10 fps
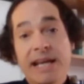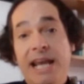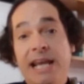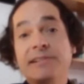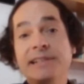
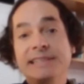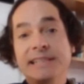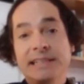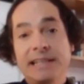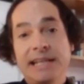
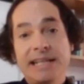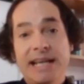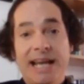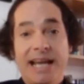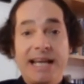
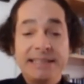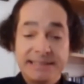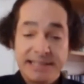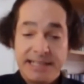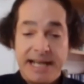increasingly
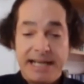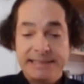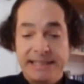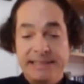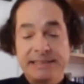
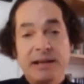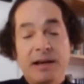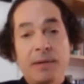interconnected